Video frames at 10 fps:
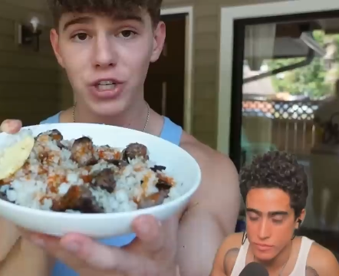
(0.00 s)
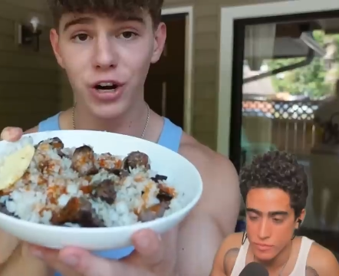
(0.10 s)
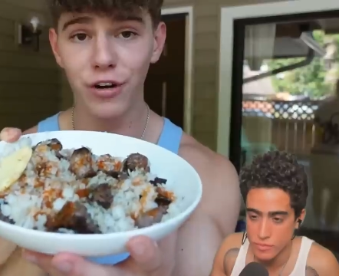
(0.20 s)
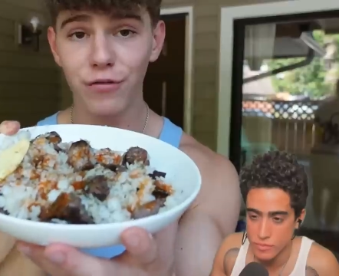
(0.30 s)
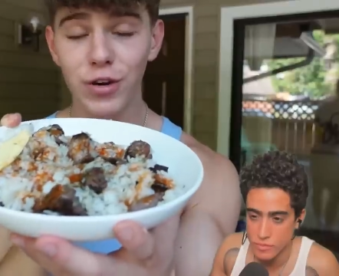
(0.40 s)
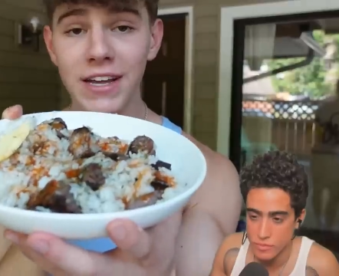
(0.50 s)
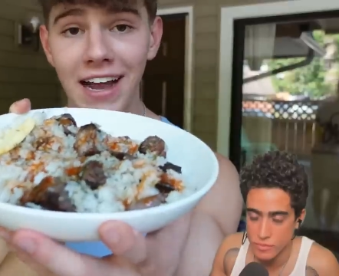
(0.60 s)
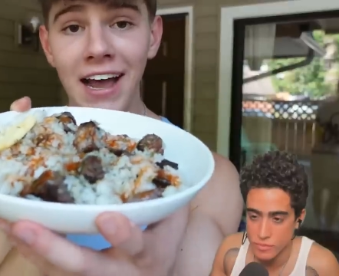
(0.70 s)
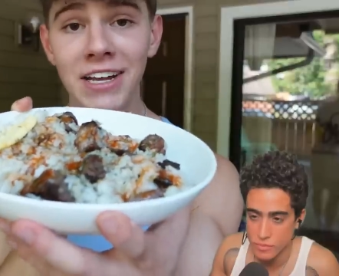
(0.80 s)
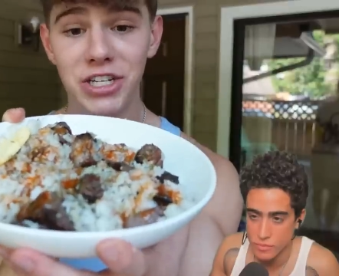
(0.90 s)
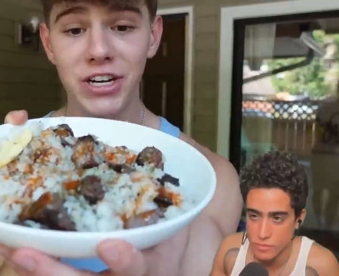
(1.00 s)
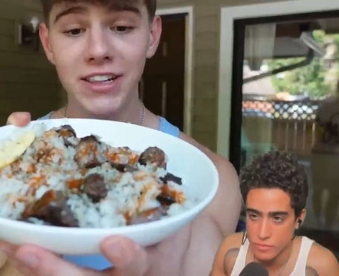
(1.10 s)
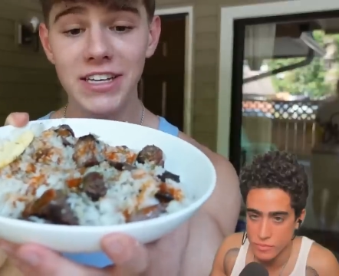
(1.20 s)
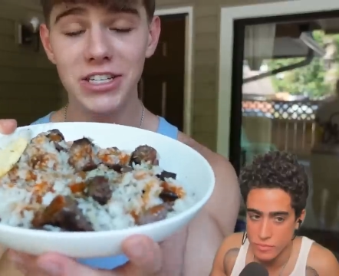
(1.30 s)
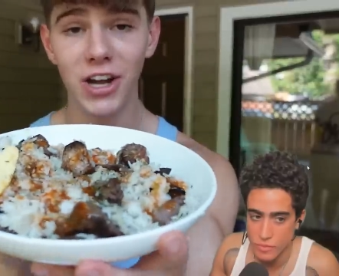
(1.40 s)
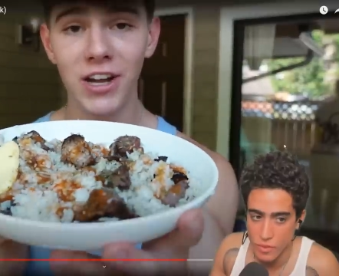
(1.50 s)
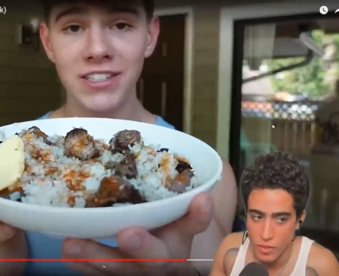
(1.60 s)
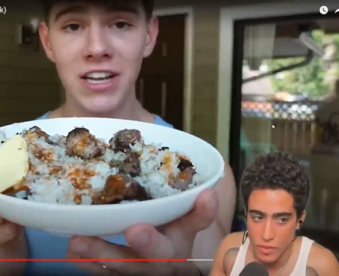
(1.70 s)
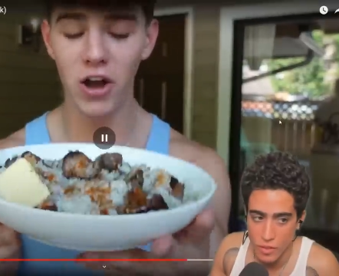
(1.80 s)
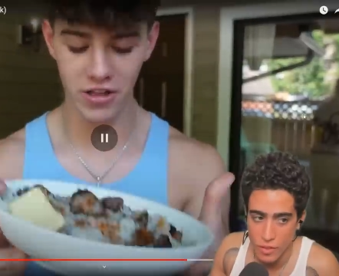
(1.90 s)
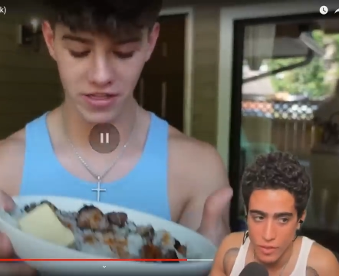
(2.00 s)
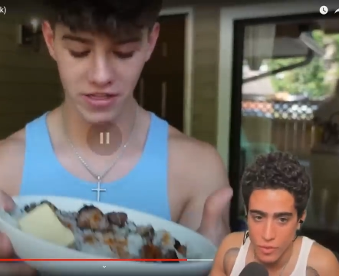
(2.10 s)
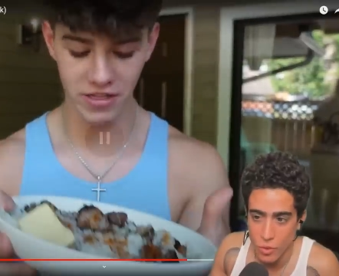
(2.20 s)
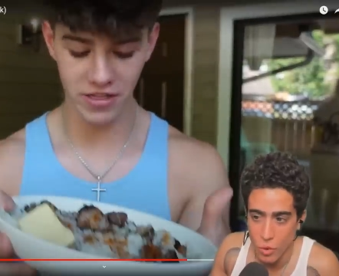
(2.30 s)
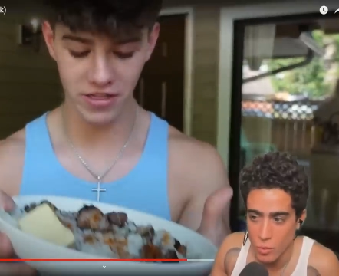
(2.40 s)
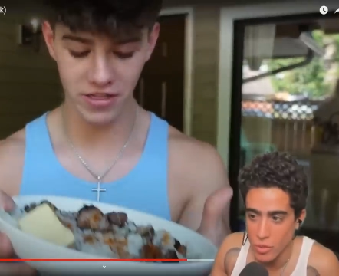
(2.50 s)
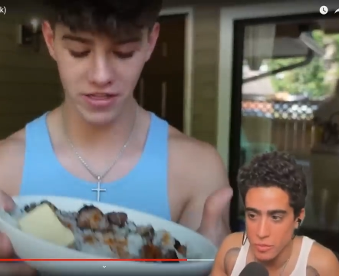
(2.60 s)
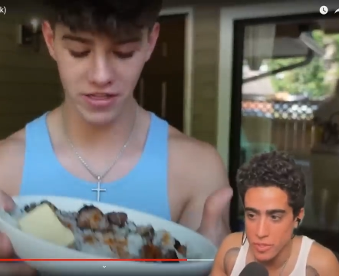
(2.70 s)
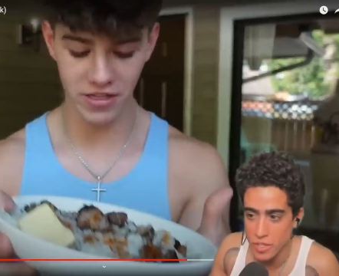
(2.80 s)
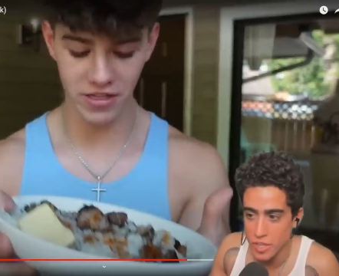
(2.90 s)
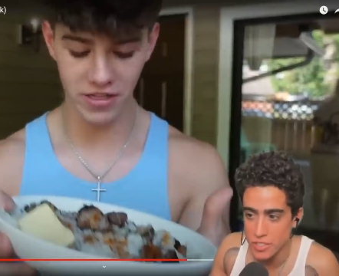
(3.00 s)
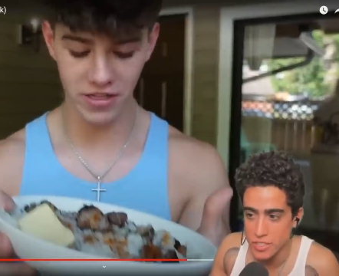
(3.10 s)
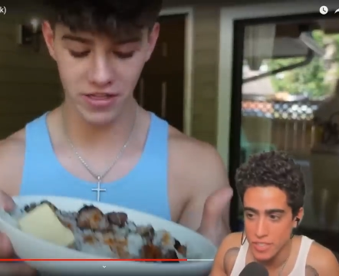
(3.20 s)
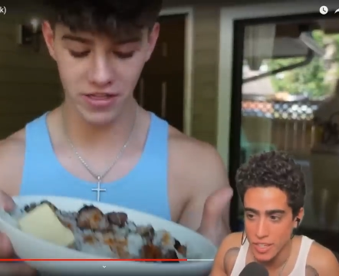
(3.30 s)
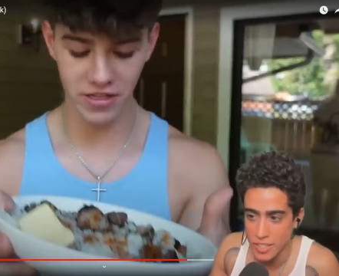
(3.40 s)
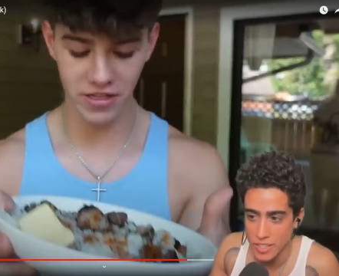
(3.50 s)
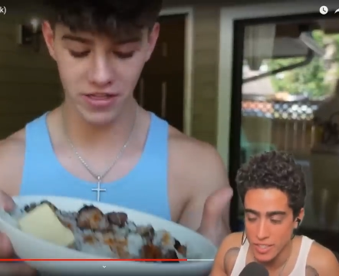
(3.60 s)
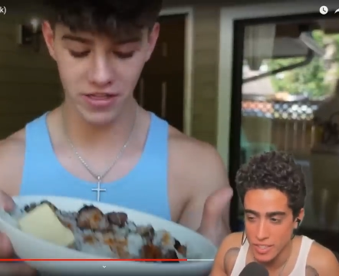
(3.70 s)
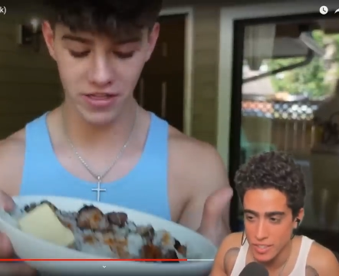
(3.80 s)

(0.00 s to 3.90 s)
Speaker 1: sugar-free Thai chili sauce on
Speaker 2: hormone production. Like